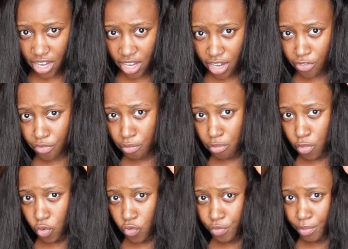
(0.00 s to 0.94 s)
could have
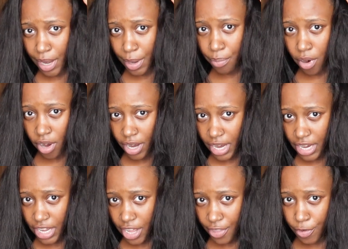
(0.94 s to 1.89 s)
moved my part
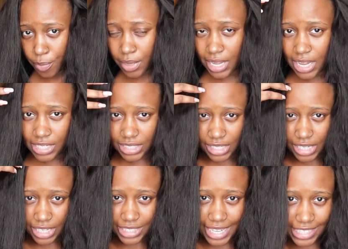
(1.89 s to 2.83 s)
any other place
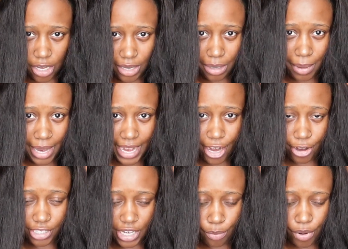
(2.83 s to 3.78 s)
because that's how my
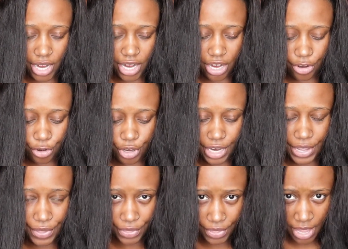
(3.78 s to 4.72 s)
hair is like braided
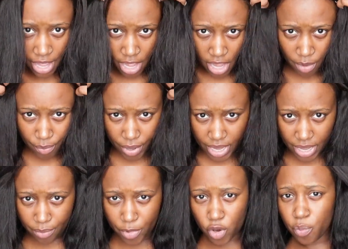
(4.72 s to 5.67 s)
underneath,
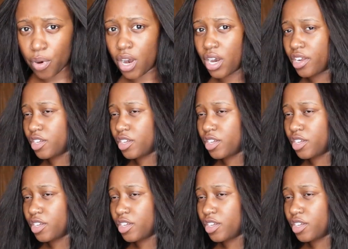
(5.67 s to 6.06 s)
but middle part